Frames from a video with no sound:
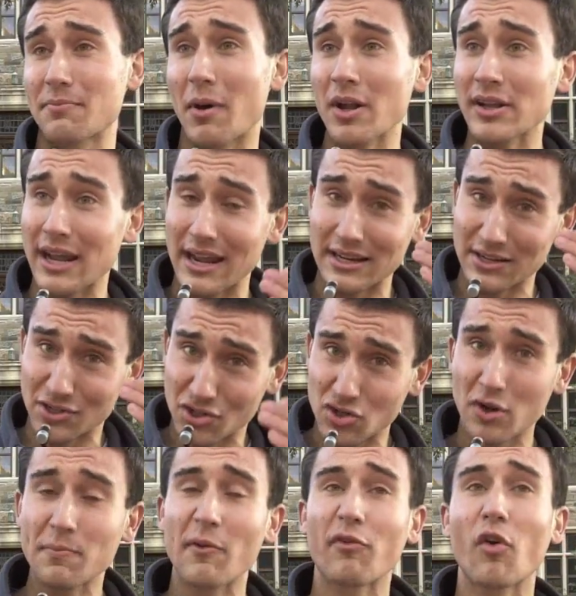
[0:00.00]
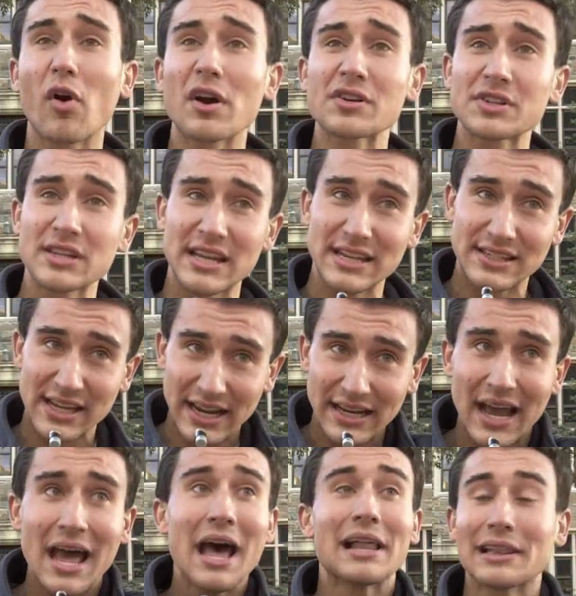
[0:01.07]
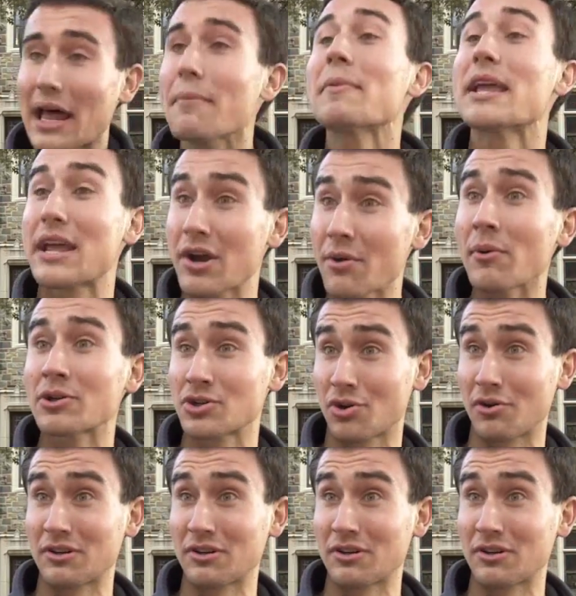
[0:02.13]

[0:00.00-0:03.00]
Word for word: on Monday and he stood before us and he said, Let me hear what your